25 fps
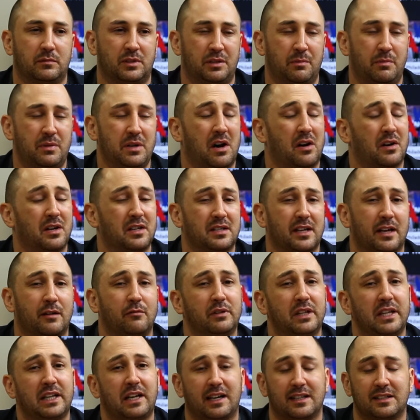To be honest, I
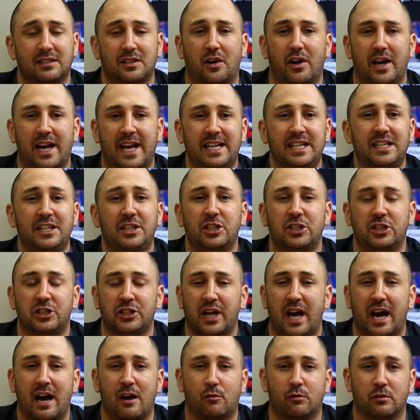don't think I saw any
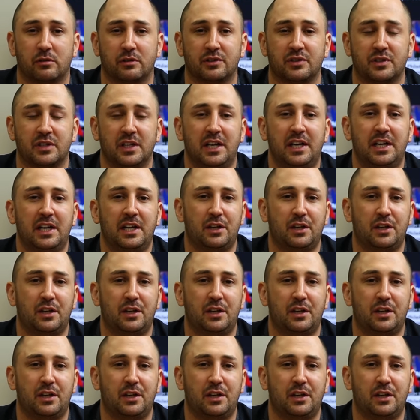showers